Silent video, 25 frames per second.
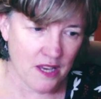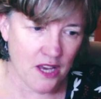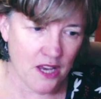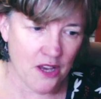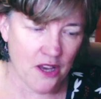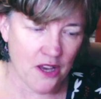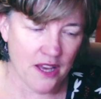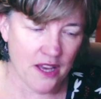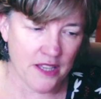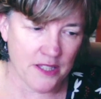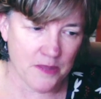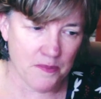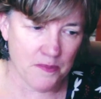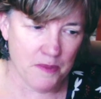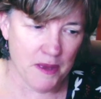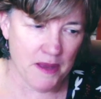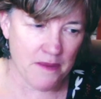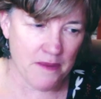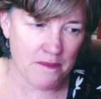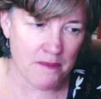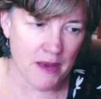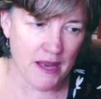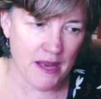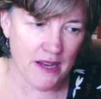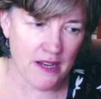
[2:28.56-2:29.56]
has
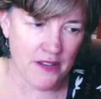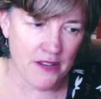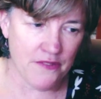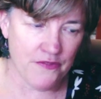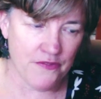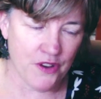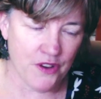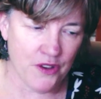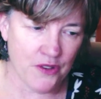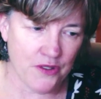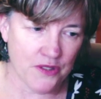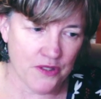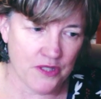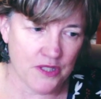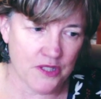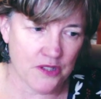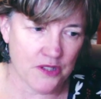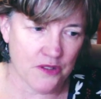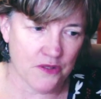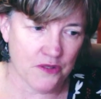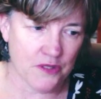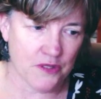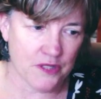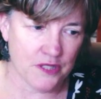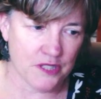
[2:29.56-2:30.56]
been mainly
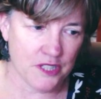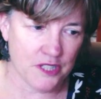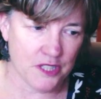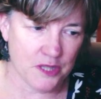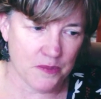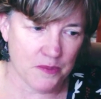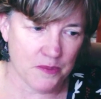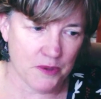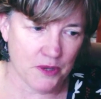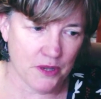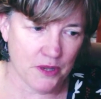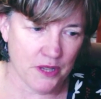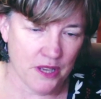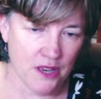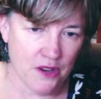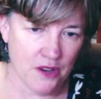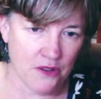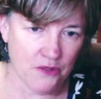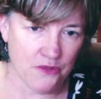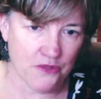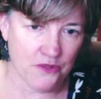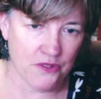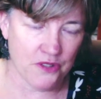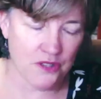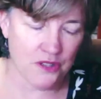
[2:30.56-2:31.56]
focused on the
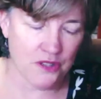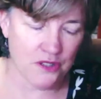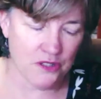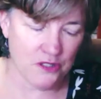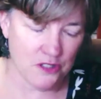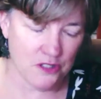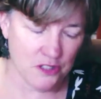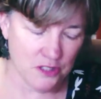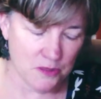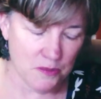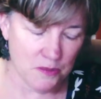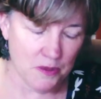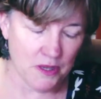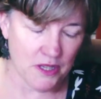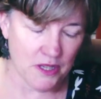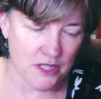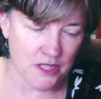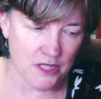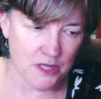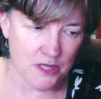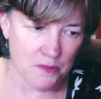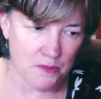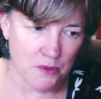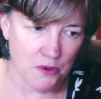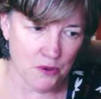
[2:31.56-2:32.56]

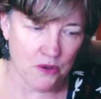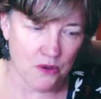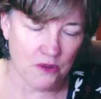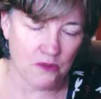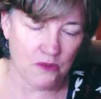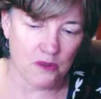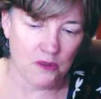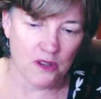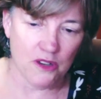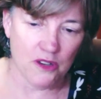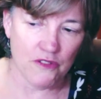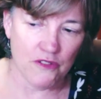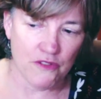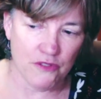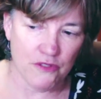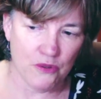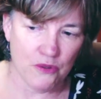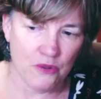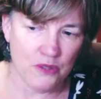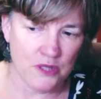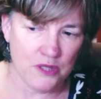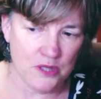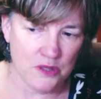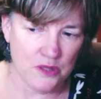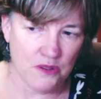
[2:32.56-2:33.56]
disability support
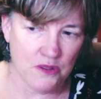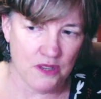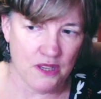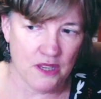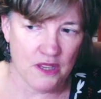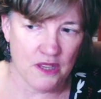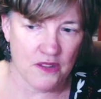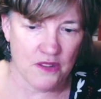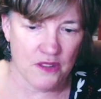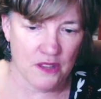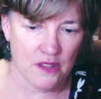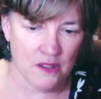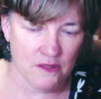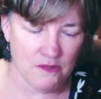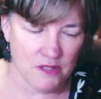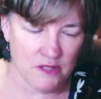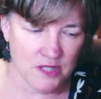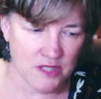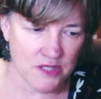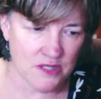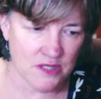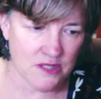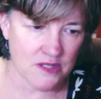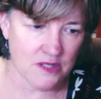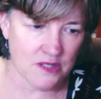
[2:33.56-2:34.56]
workforce, looking at their
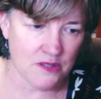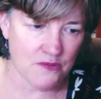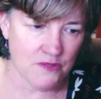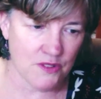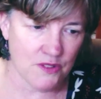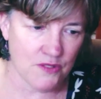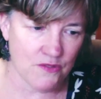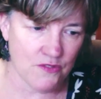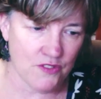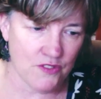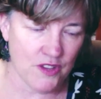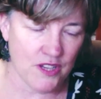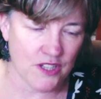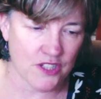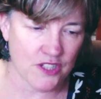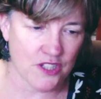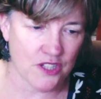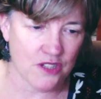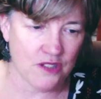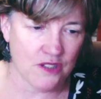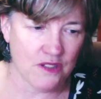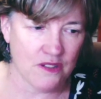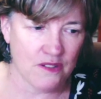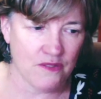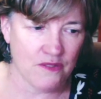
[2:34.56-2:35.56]
risks of
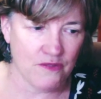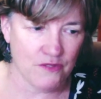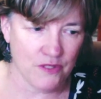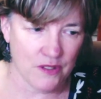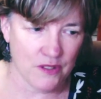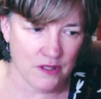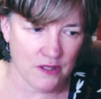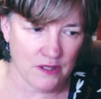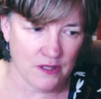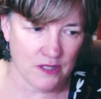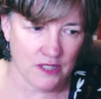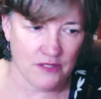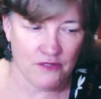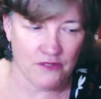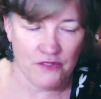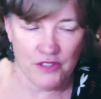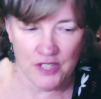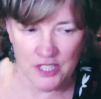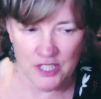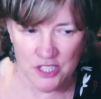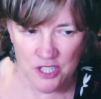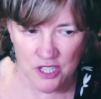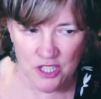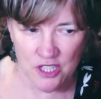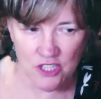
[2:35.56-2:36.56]
infection
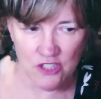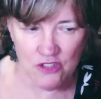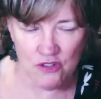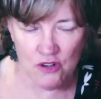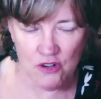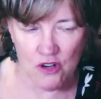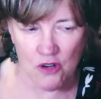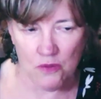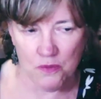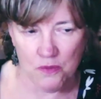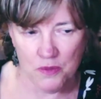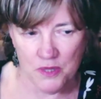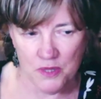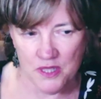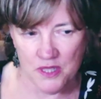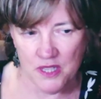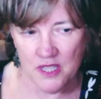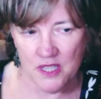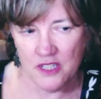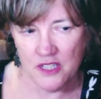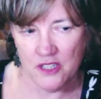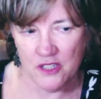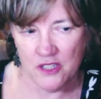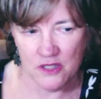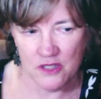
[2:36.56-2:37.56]
control
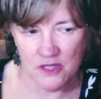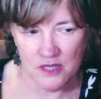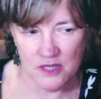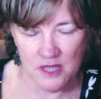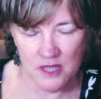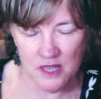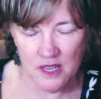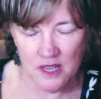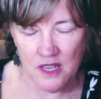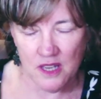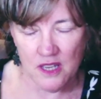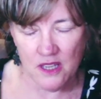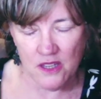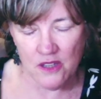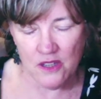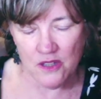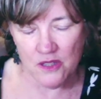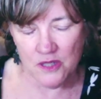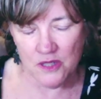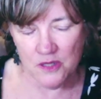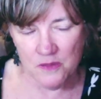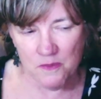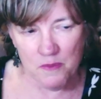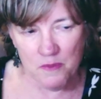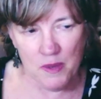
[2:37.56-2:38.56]
procedures,
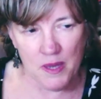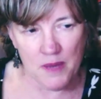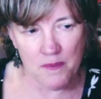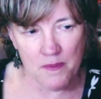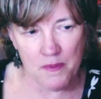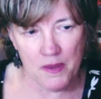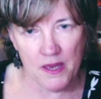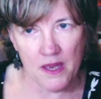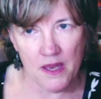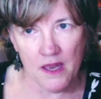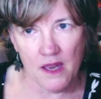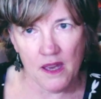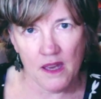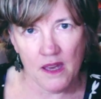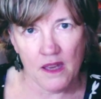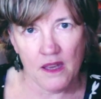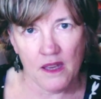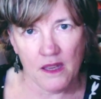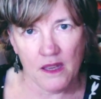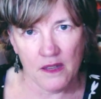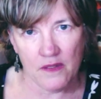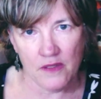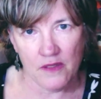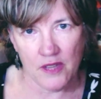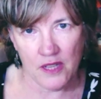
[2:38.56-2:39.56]
use of
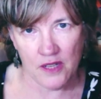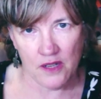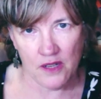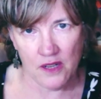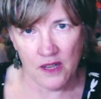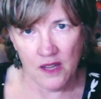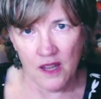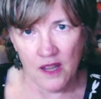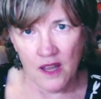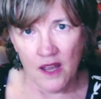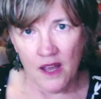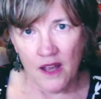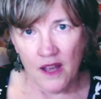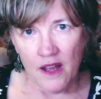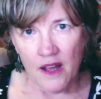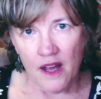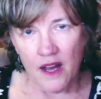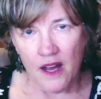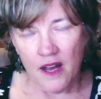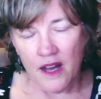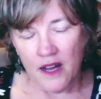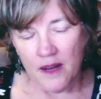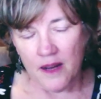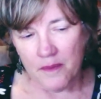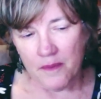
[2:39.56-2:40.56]
PPE, and then
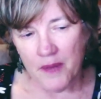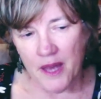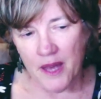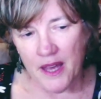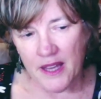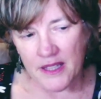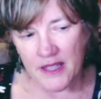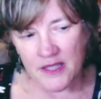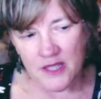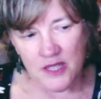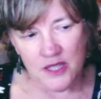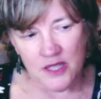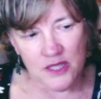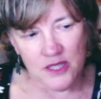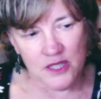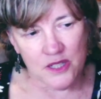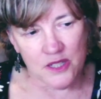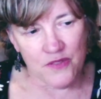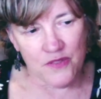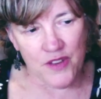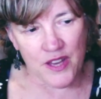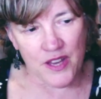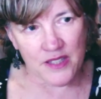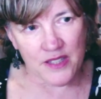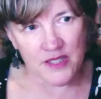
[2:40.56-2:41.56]
access
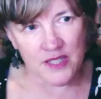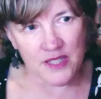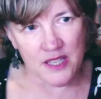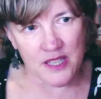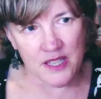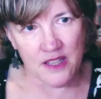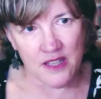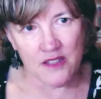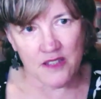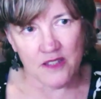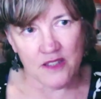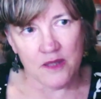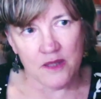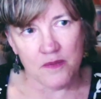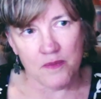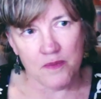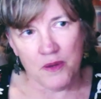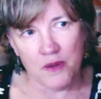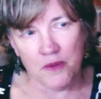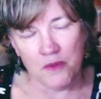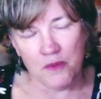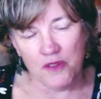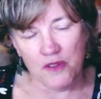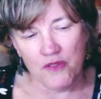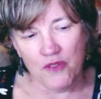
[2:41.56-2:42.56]
to vaccines.
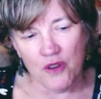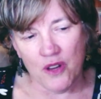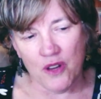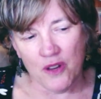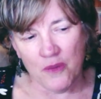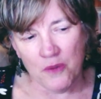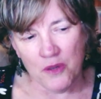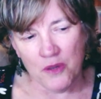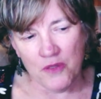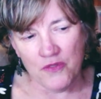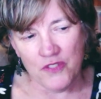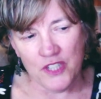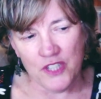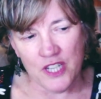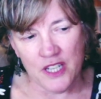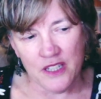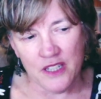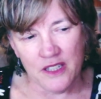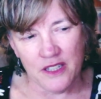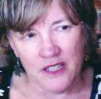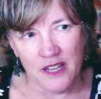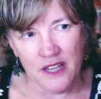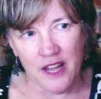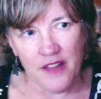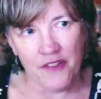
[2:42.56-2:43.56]
But we've
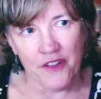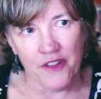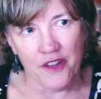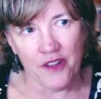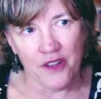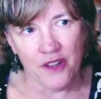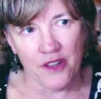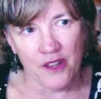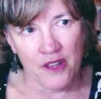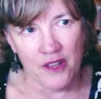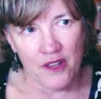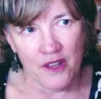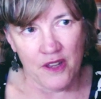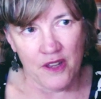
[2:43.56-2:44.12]
done other